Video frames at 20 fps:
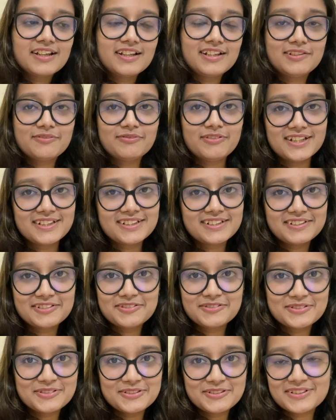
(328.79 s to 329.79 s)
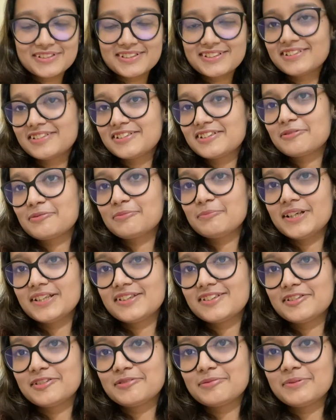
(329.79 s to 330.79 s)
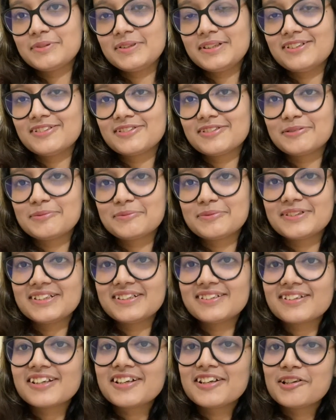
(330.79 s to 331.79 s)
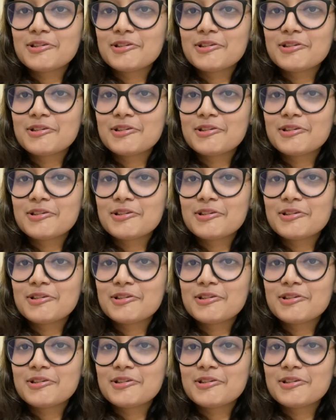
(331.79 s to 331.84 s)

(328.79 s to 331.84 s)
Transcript: And if I did, you know, you can just message me or something.